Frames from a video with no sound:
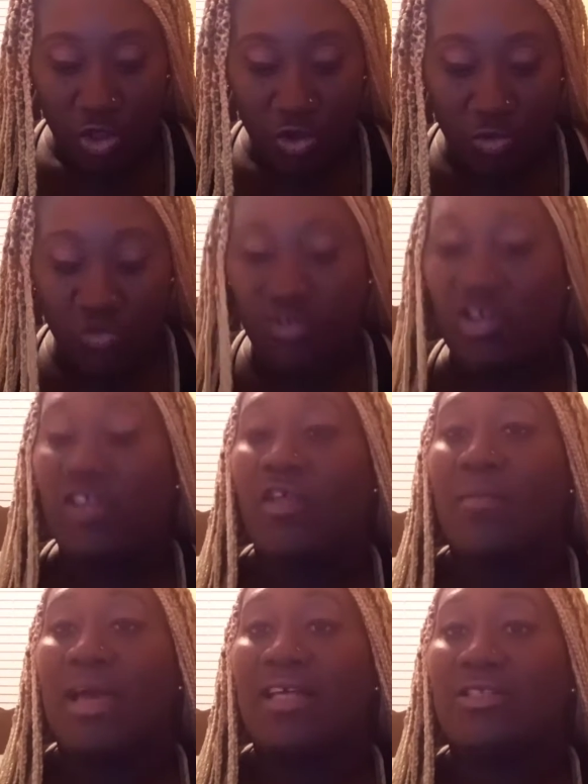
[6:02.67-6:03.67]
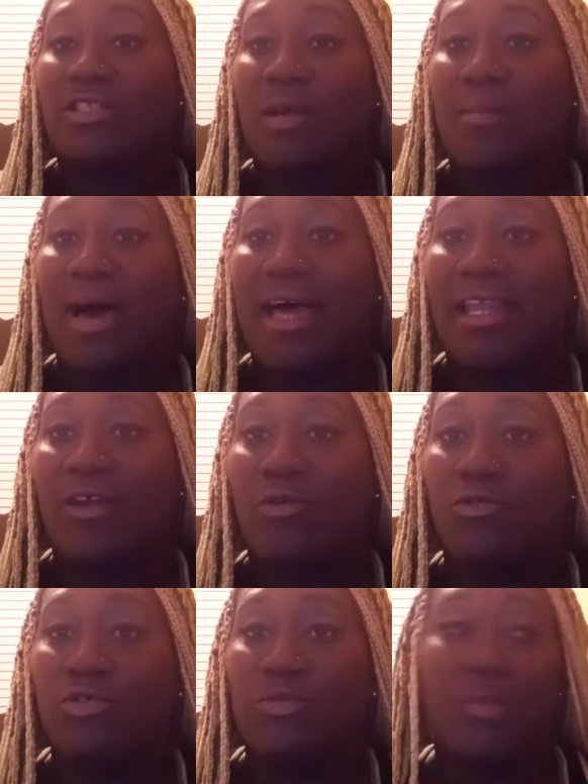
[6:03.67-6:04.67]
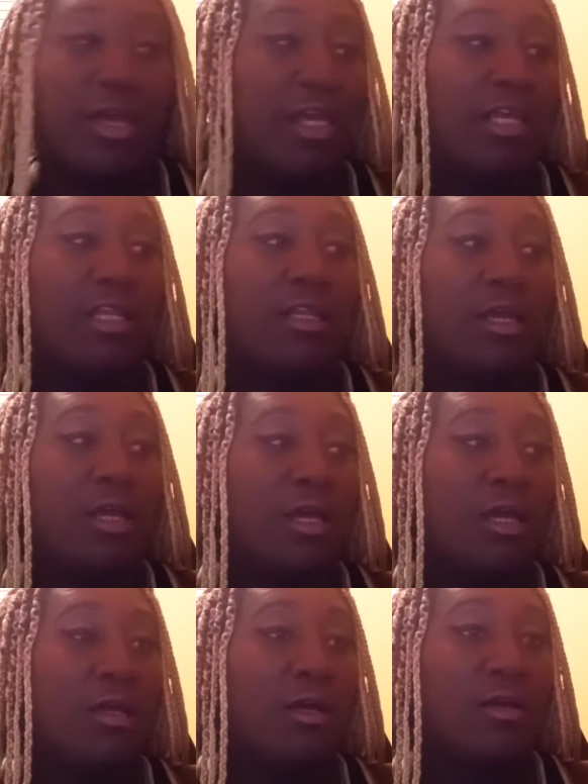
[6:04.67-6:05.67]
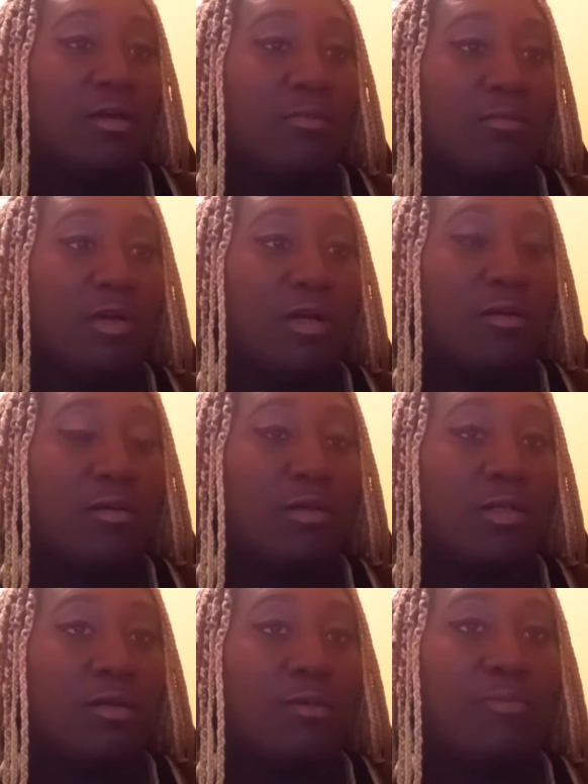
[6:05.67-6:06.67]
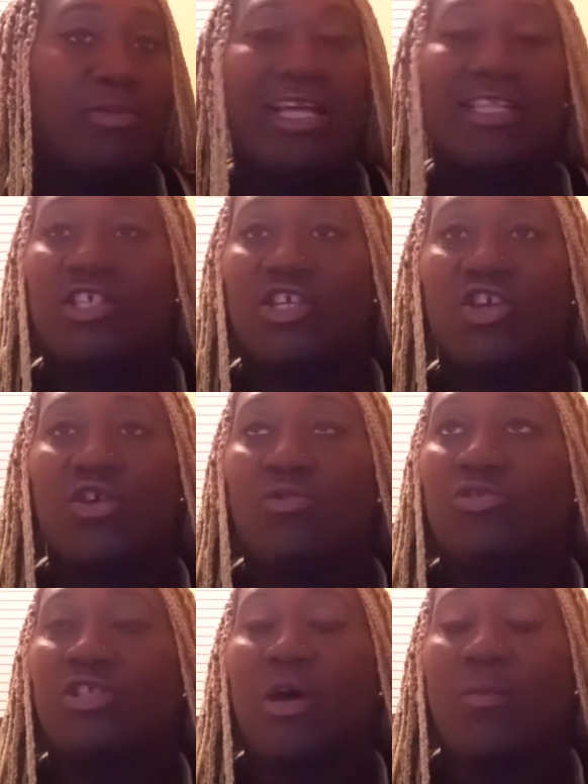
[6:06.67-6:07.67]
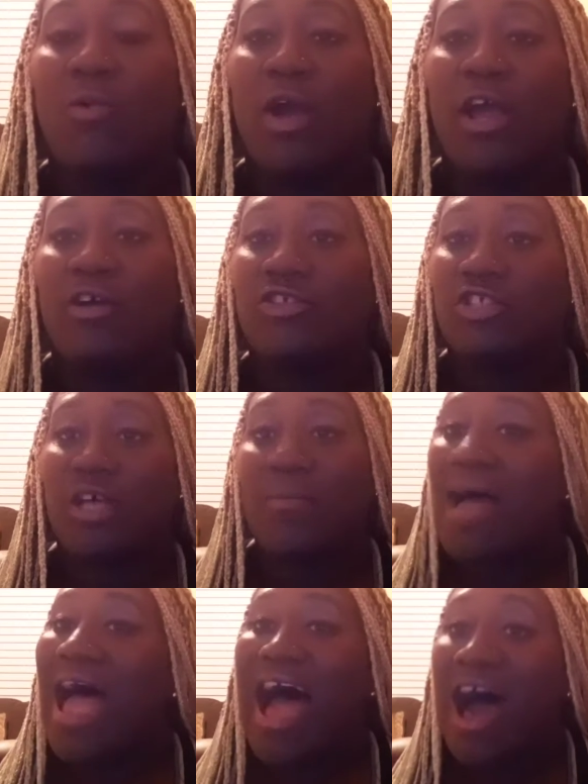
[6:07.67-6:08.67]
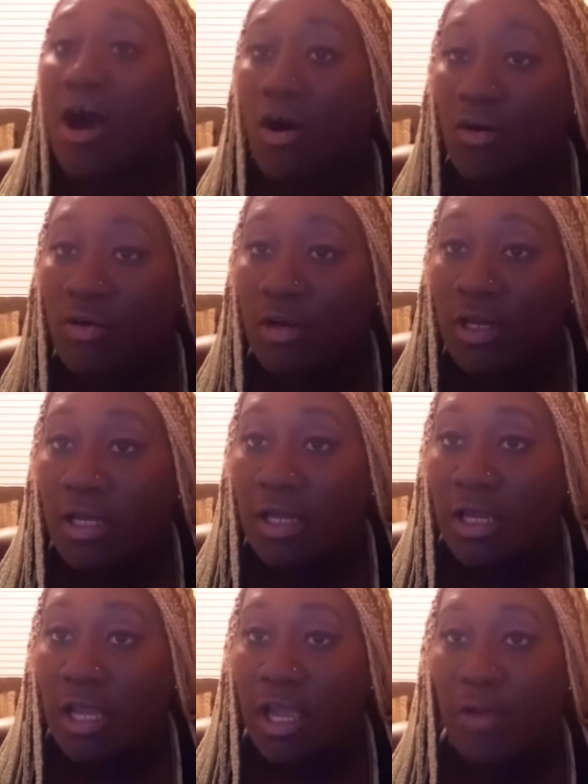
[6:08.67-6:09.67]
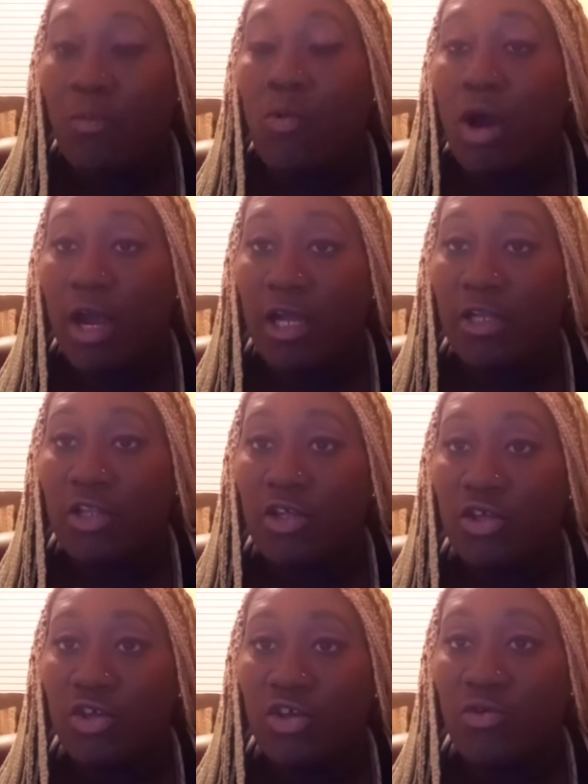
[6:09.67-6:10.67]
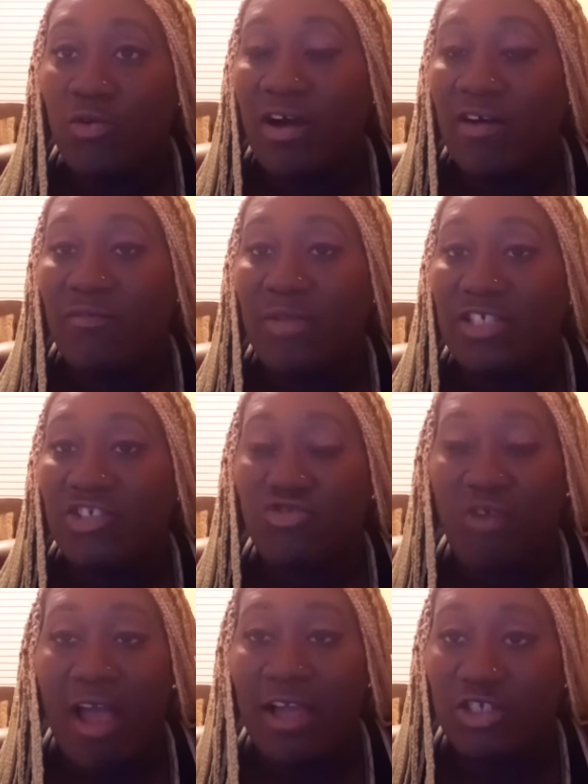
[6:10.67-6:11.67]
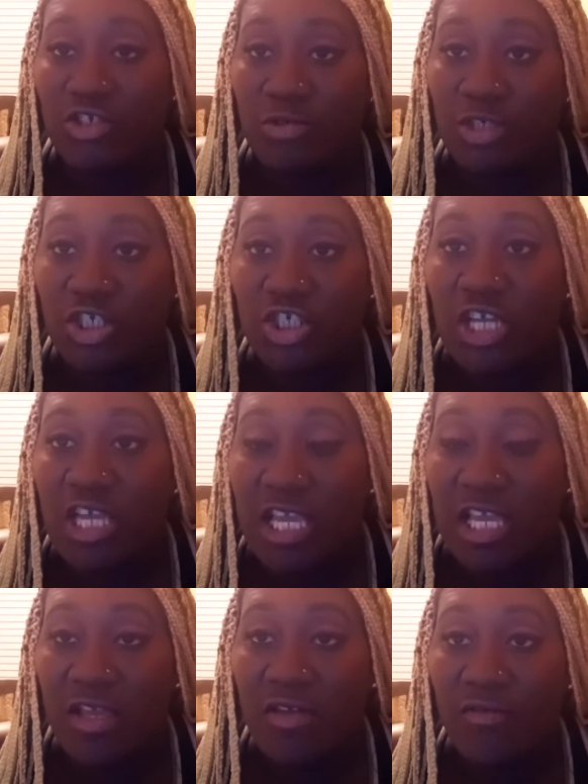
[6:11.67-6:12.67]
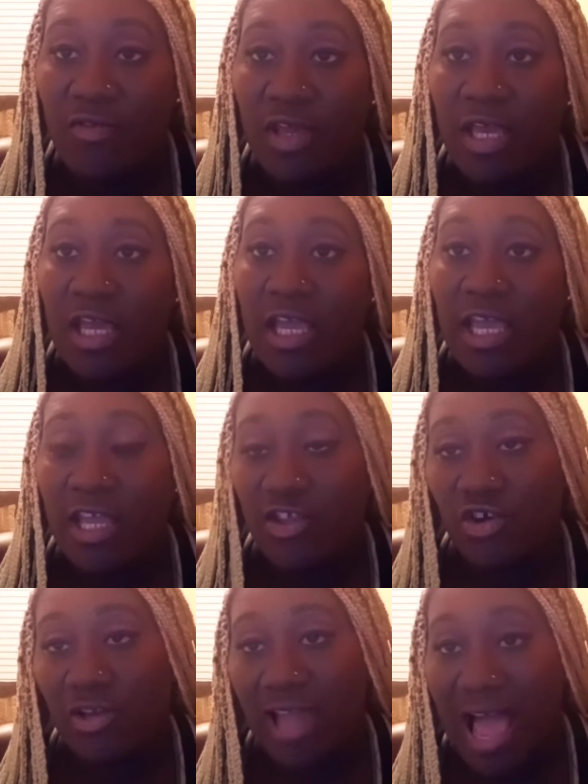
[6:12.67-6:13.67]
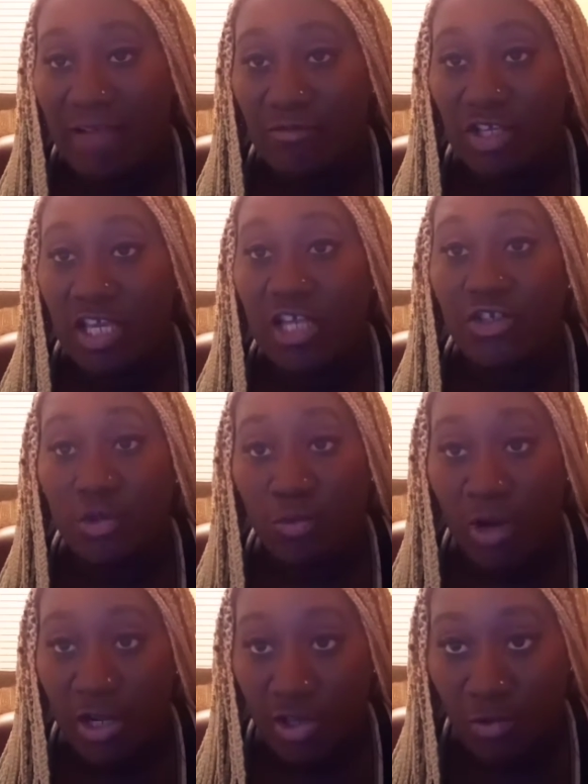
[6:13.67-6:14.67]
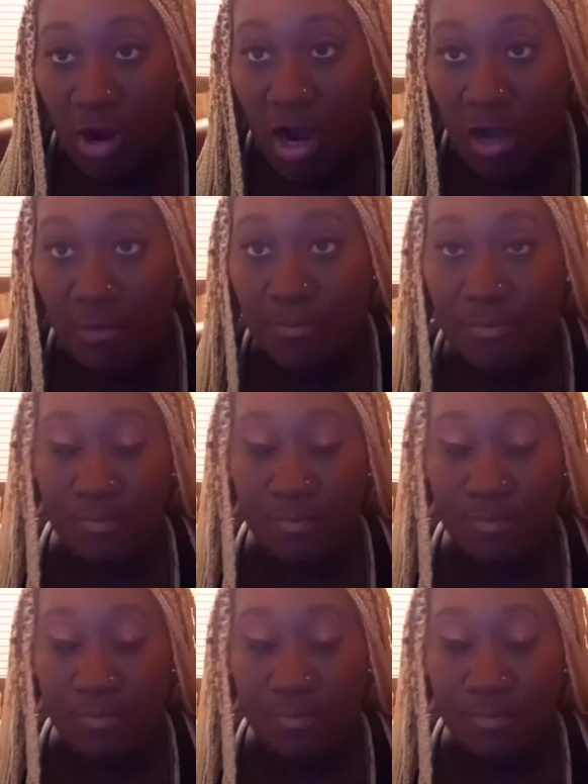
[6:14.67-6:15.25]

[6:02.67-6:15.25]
you see them as somebody who's been blessing you somewhere, somehow, in what you have been trying to achieve in your life to get to where you are.